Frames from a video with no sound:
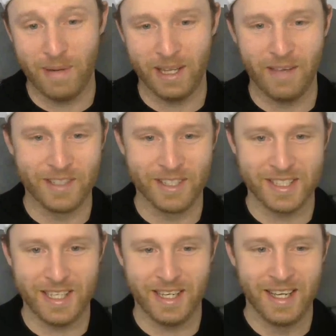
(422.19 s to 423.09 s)
I love to
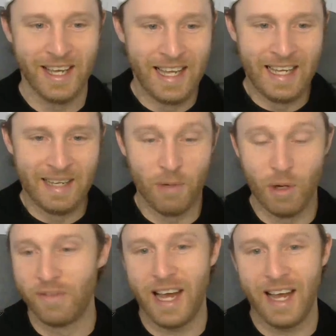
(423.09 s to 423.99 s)
see
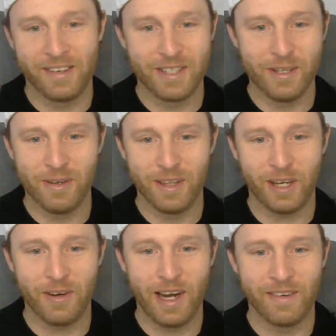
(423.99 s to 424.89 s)
moves guys do and the
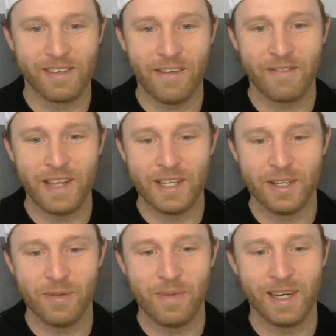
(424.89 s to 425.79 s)
creative stuff they
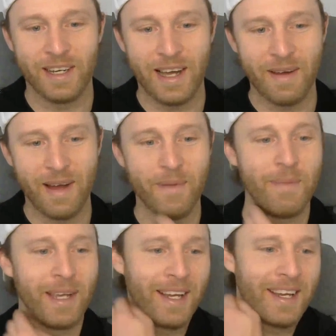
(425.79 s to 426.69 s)
do, but I'm a
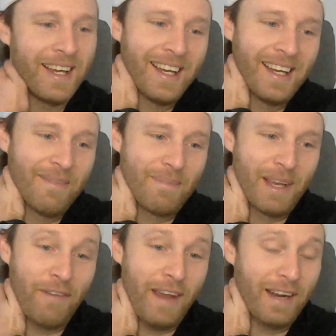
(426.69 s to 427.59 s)
big
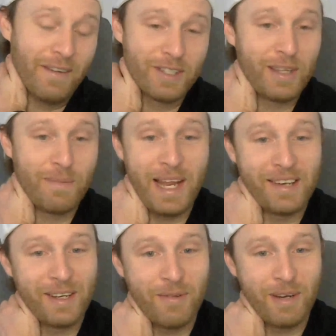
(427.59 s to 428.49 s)
fan of just the
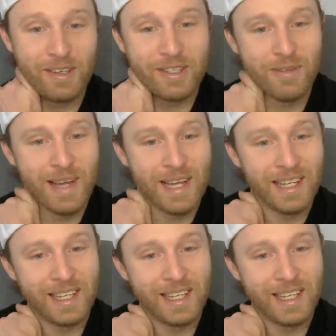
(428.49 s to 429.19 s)
basic ones too, man.